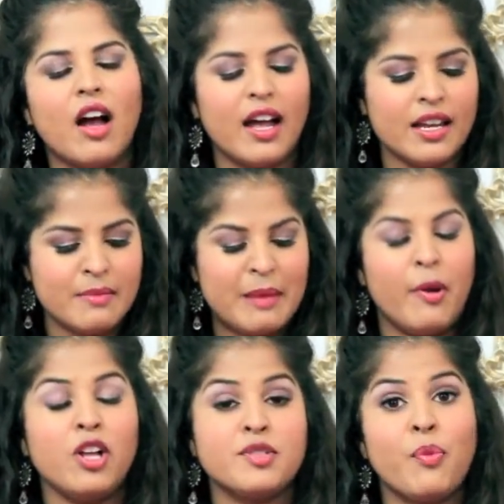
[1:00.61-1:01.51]
on my
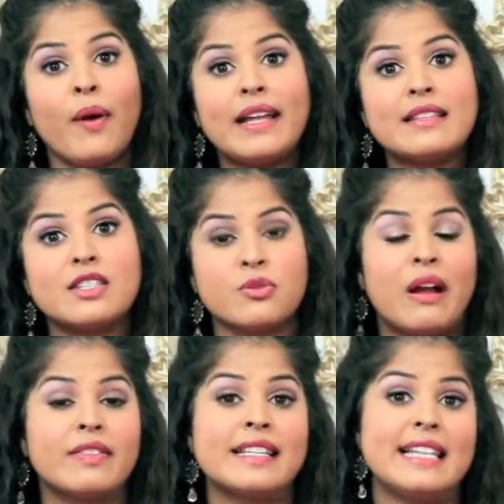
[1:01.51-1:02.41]
pulse points
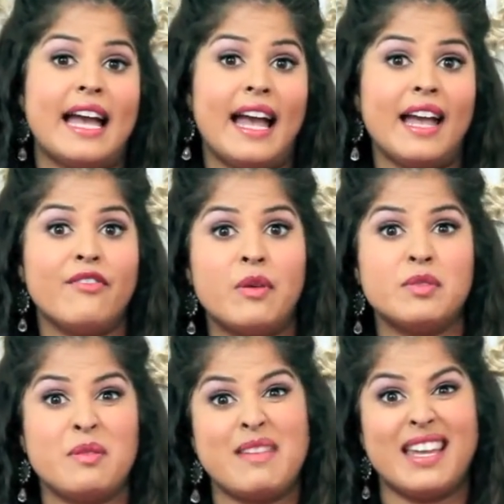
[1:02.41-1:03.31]
throughout the day if I
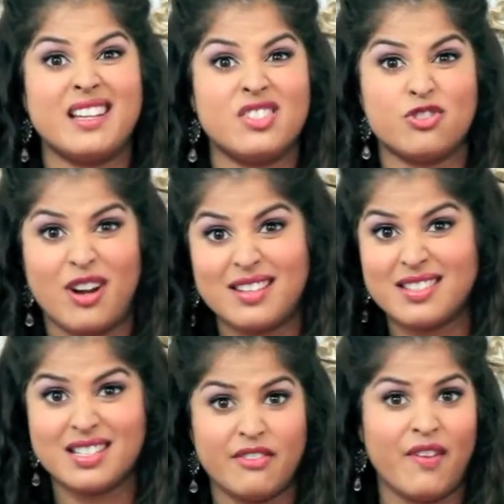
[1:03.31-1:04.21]
was maybe getting stressed,